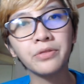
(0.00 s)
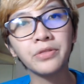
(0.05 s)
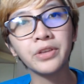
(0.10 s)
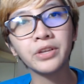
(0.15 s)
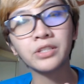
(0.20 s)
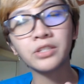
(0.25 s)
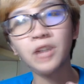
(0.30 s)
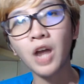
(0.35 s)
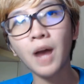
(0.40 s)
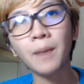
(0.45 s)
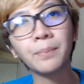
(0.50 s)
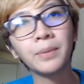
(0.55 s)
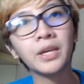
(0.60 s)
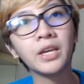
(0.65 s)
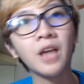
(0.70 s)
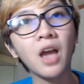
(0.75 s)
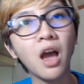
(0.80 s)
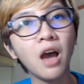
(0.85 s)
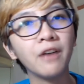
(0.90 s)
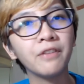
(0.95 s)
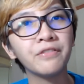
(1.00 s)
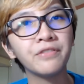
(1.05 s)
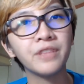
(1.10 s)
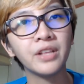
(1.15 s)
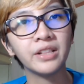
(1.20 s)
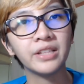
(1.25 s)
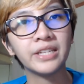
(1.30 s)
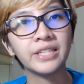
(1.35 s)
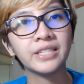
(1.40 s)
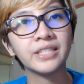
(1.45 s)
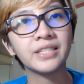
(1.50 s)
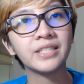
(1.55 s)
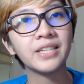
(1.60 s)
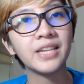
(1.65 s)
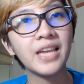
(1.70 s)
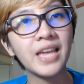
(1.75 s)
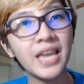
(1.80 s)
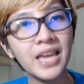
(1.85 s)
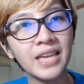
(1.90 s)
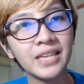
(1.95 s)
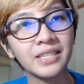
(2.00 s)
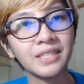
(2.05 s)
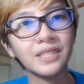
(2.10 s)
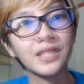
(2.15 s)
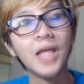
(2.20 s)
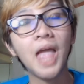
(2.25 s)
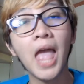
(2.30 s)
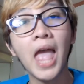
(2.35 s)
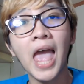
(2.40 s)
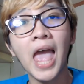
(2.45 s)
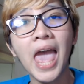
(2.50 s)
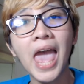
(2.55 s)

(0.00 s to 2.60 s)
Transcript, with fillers: the topic of the list is.